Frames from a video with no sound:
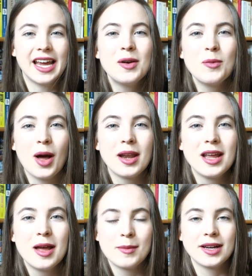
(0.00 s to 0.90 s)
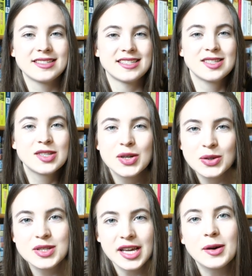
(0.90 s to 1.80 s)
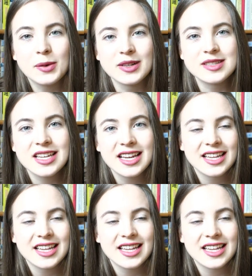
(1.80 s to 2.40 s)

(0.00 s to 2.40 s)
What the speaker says: in 1 because it's 2 sequels